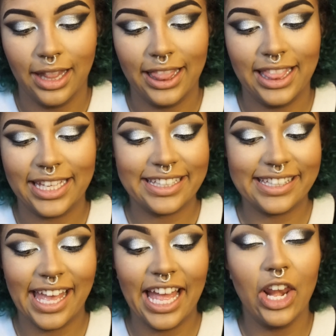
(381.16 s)
Le
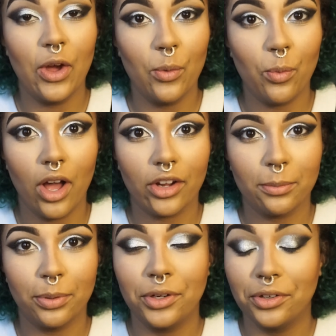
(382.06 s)
Stylo
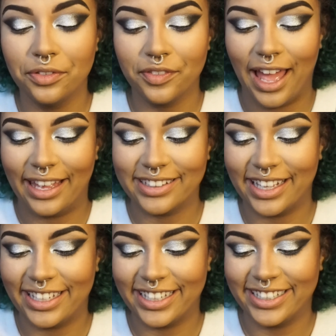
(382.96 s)
Waterproof
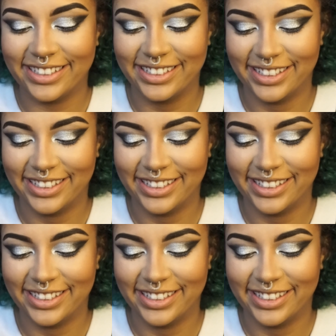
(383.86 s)
Eyeliner